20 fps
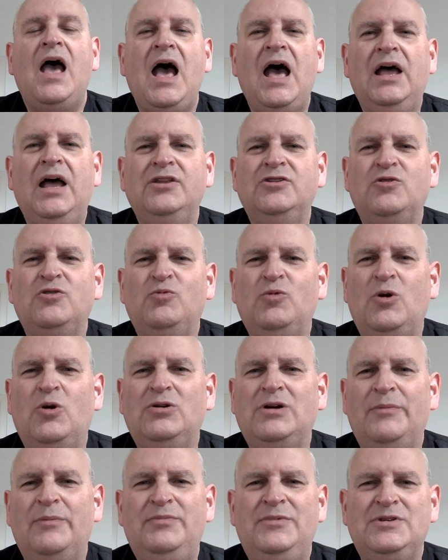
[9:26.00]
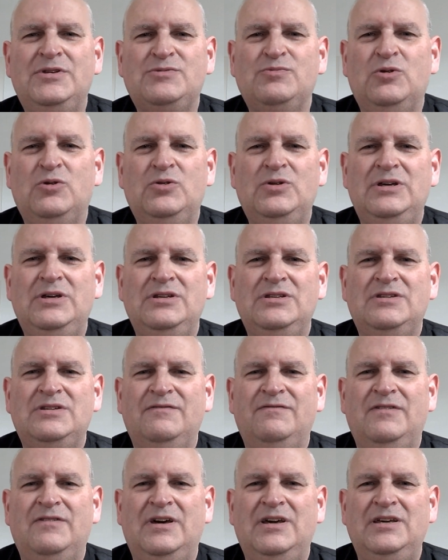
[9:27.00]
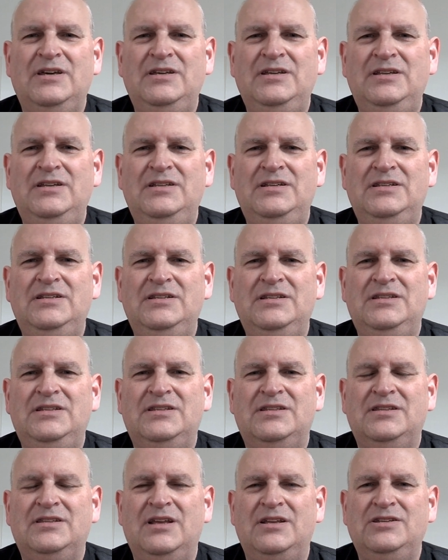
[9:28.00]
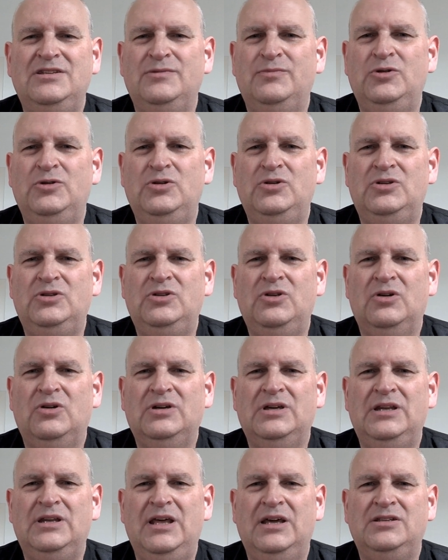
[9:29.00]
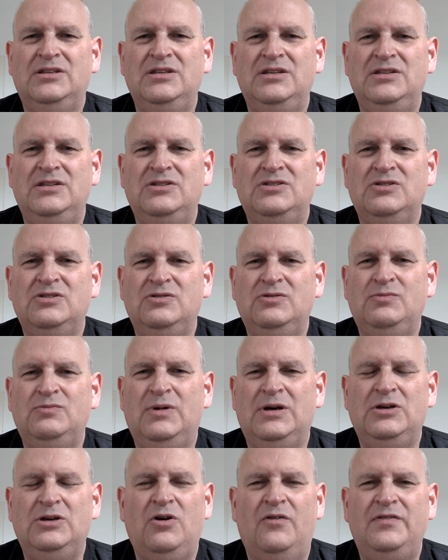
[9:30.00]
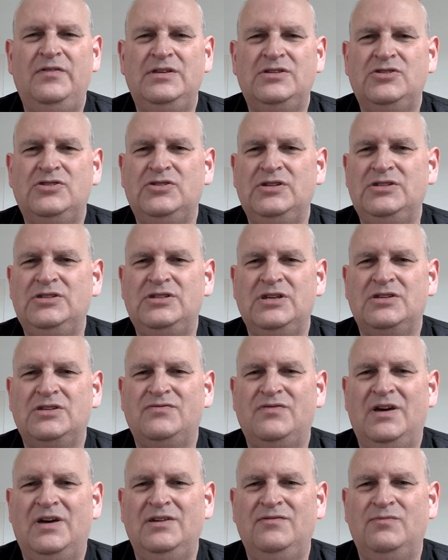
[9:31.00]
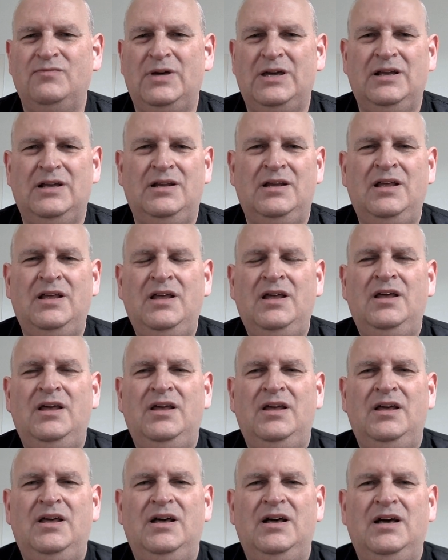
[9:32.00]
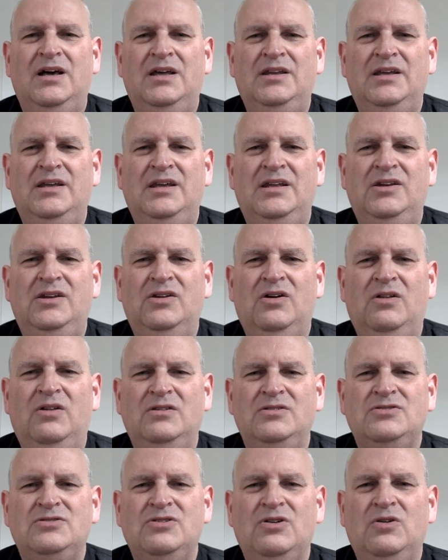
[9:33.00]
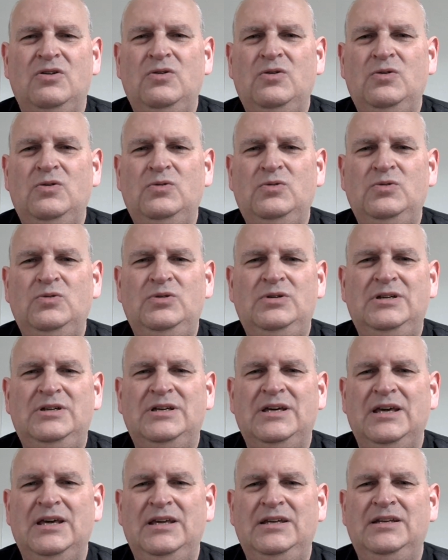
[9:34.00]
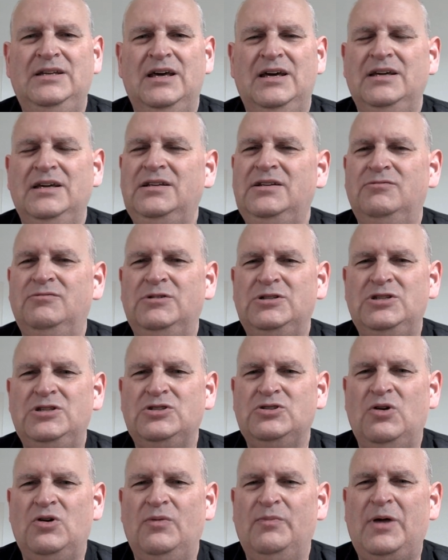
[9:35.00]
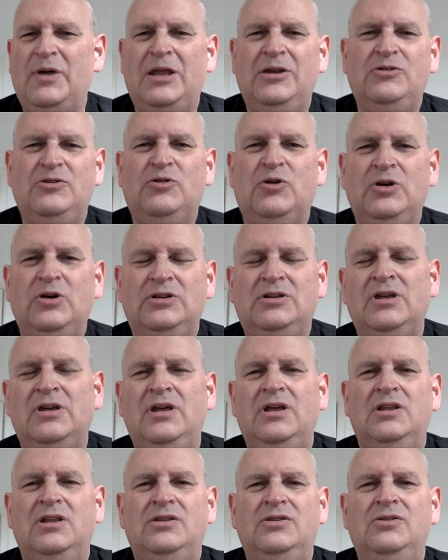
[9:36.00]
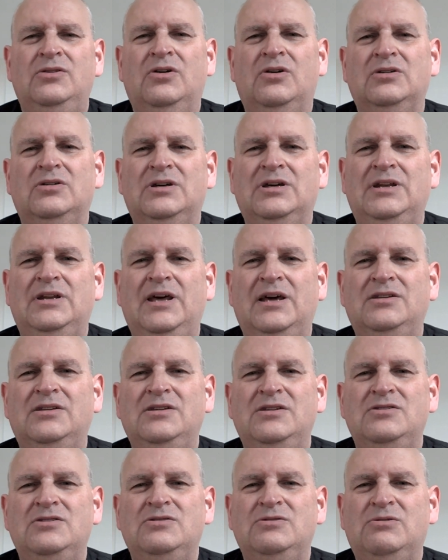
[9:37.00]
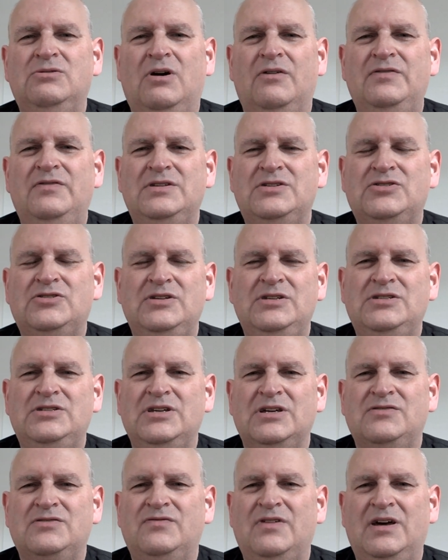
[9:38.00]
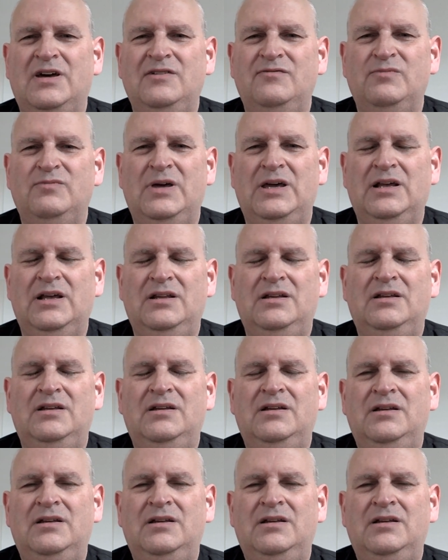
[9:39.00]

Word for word: And woke up this morning to find Thunderbird not connecting to my Office three sixty-five mail. And then also K nine, which is on Android, not connecting to Office three sixty-five mail.